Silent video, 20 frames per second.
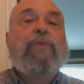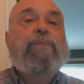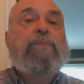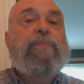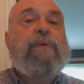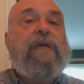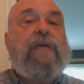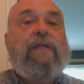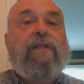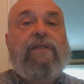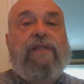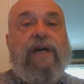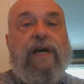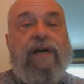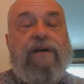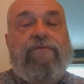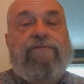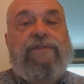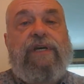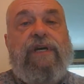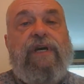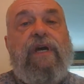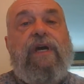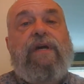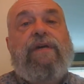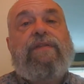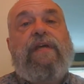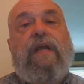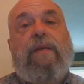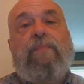be loved,
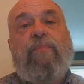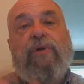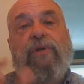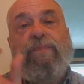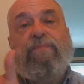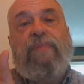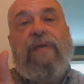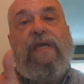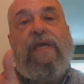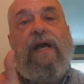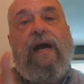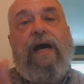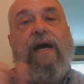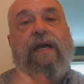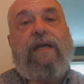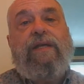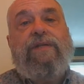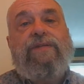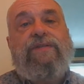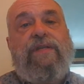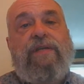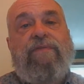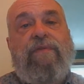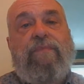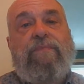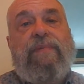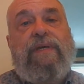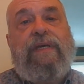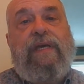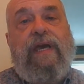then I put a bi instead of a
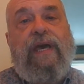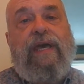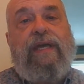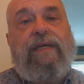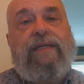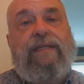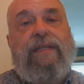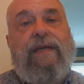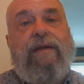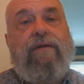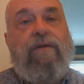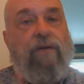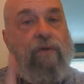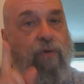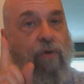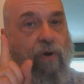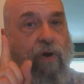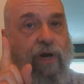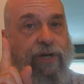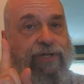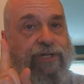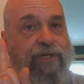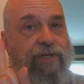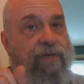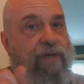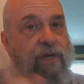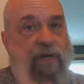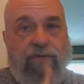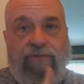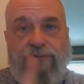ba in there.
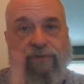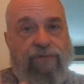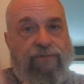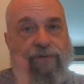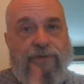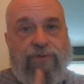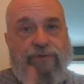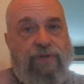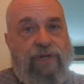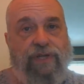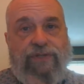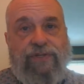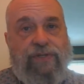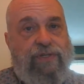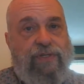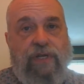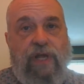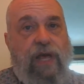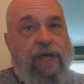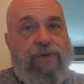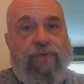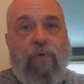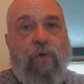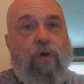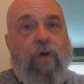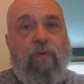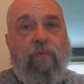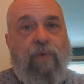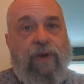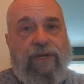Caution. For the future tense, it's not
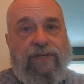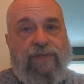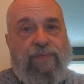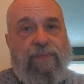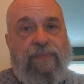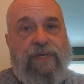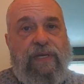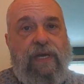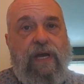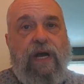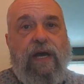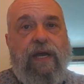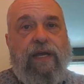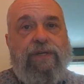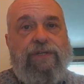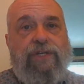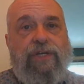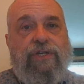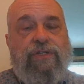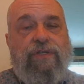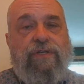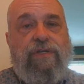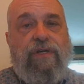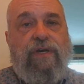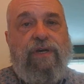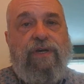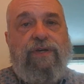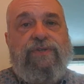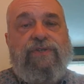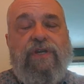always bi, just
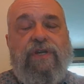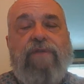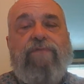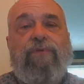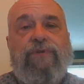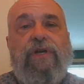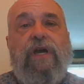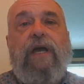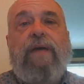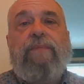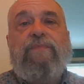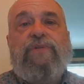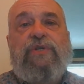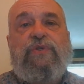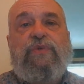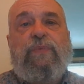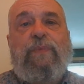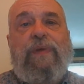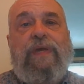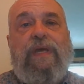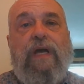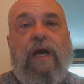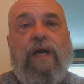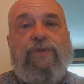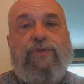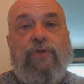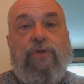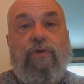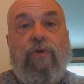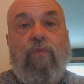several times it's bi.
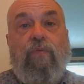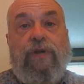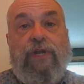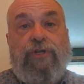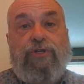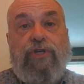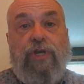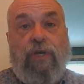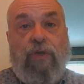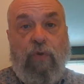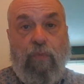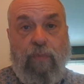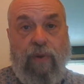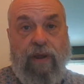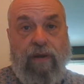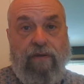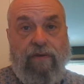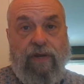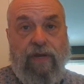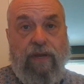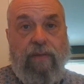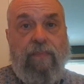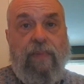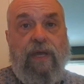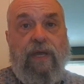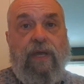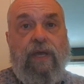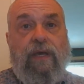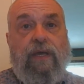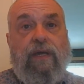So you'll want to check your paradigm
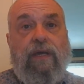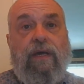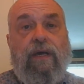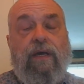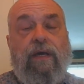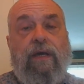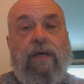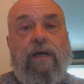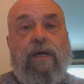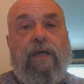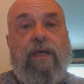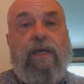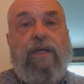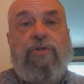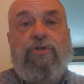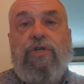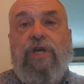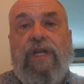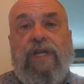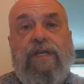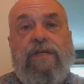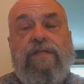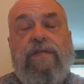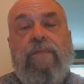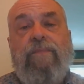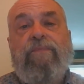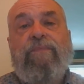in Jenny's.